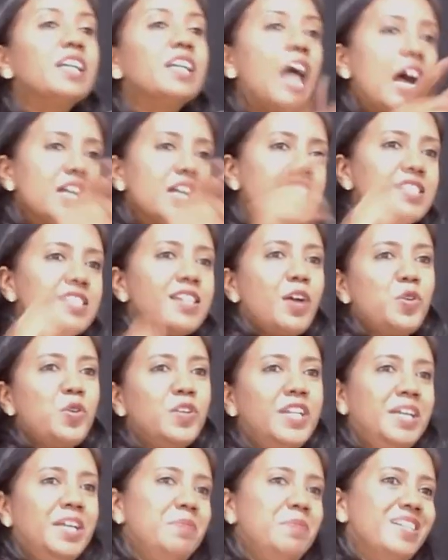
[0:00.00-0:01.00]
cast
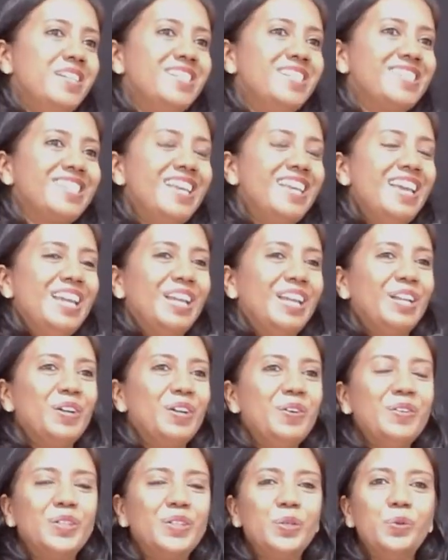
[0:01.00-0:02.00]
out demons you
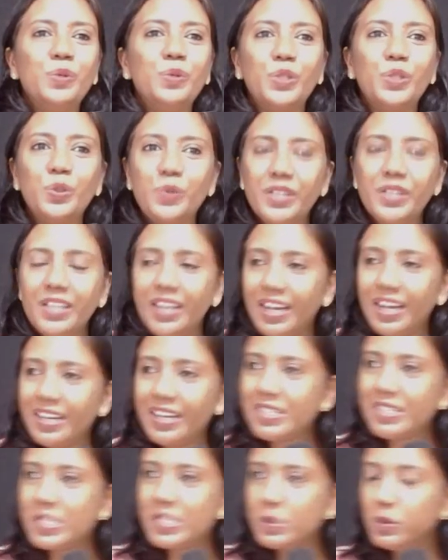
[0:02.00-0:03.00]
know you you will
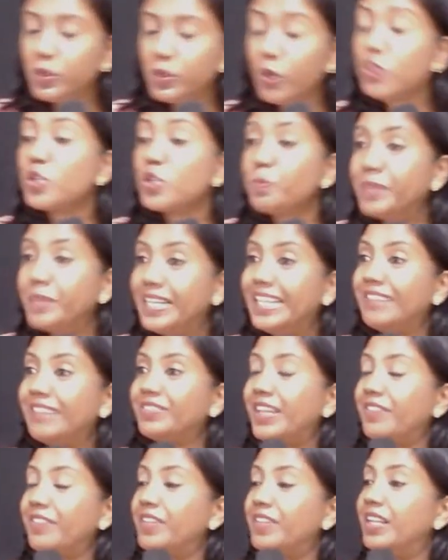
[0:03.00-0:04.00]
uh, those who believe
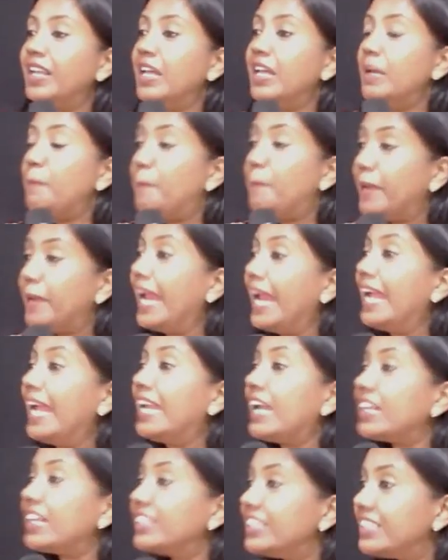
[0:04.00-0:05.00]
they will pray
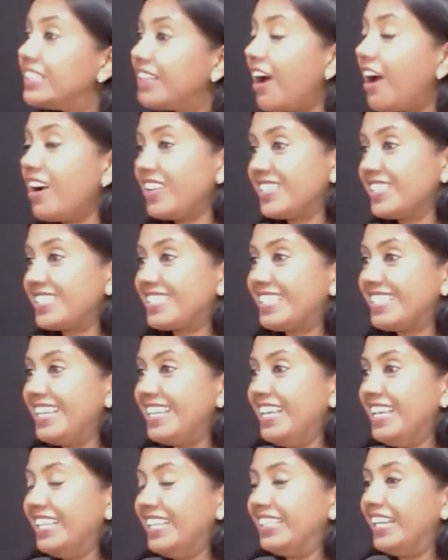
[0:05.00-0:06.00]
in other tongues
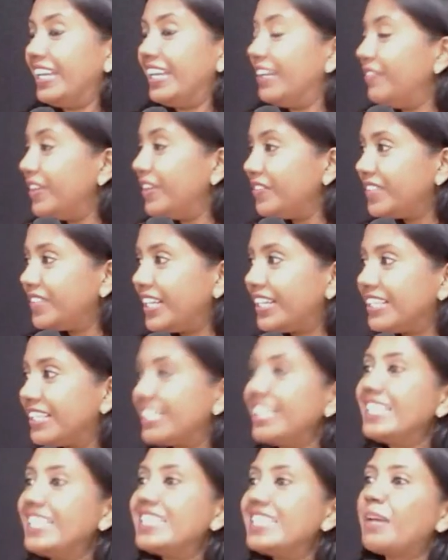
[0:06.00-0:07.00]
they, even if they
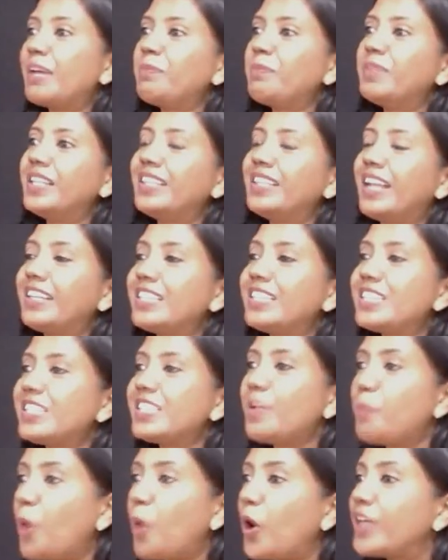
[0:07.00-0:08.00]
drink something that is
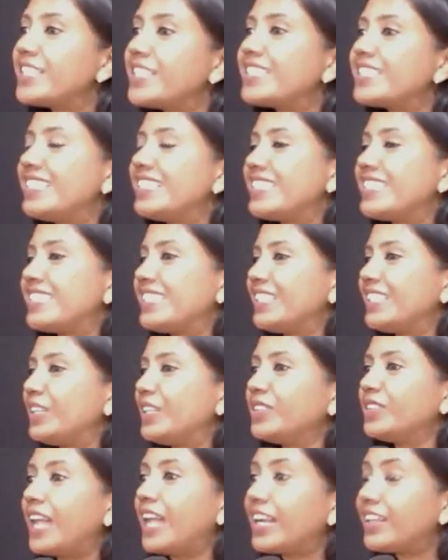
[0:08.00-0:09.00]
poisonous
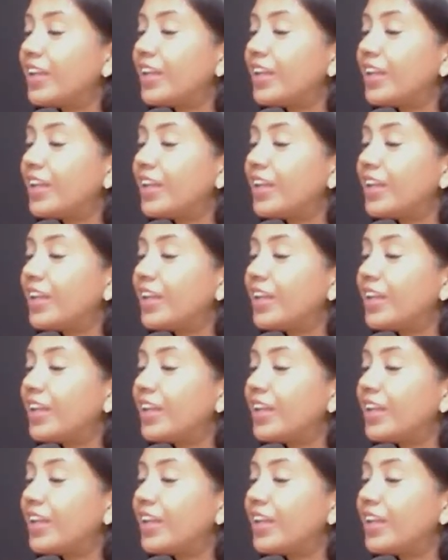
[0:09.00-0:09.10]
you know that